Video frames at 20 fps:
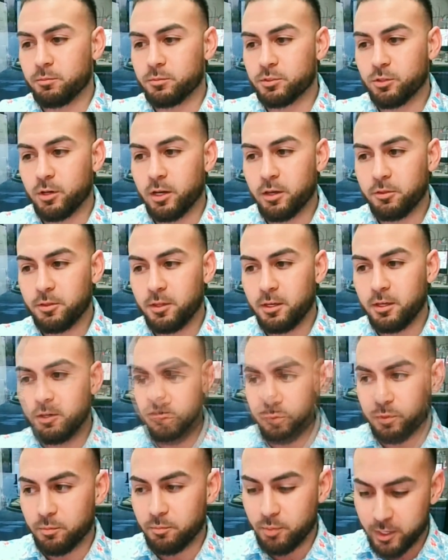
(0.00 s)
So I
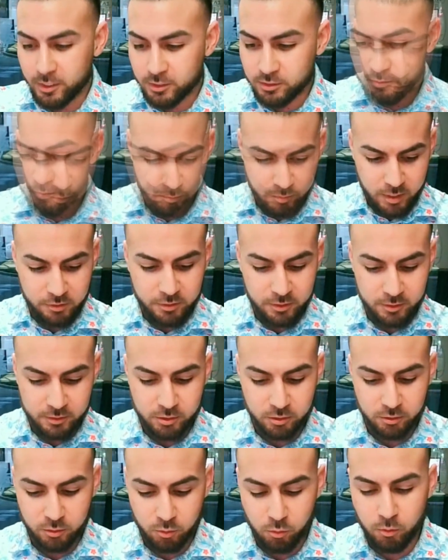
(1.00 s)
think the best methods
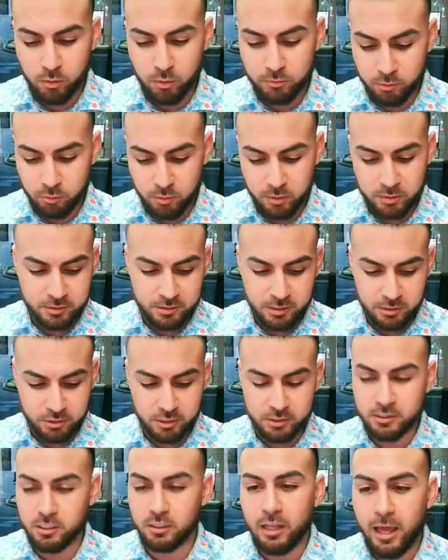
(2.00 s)
are the ones that
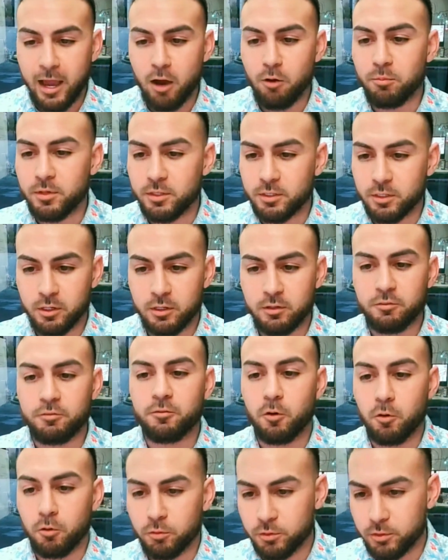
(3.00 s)
just allow me to
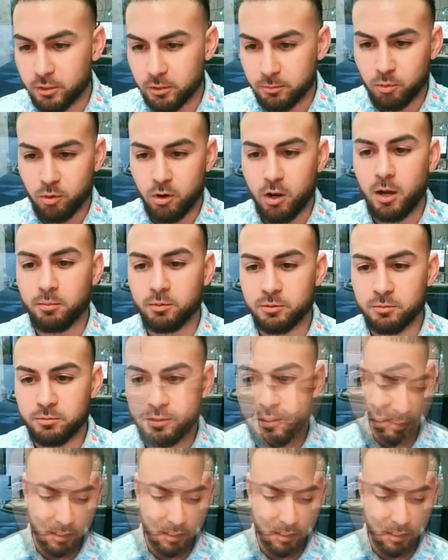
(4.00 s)
unfold their problems